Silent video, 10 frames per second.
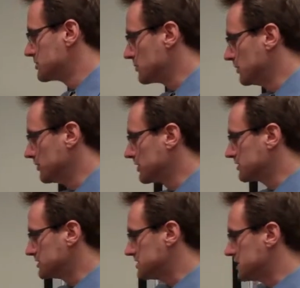So we look
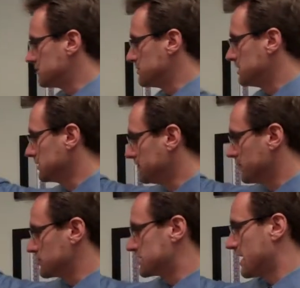at the T and B
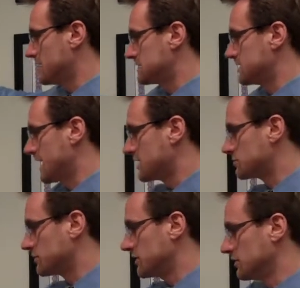lymphocytes, the
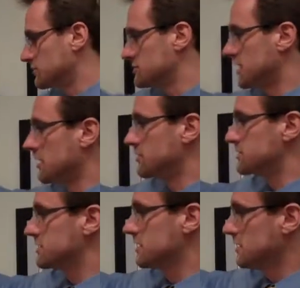natural killer
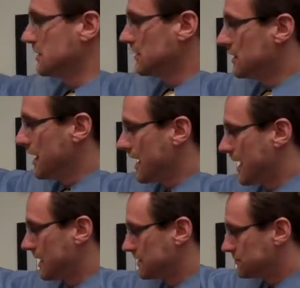cells,
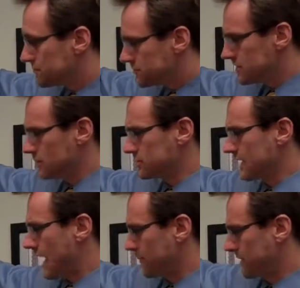and see what's
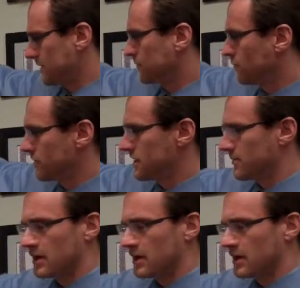happening with them.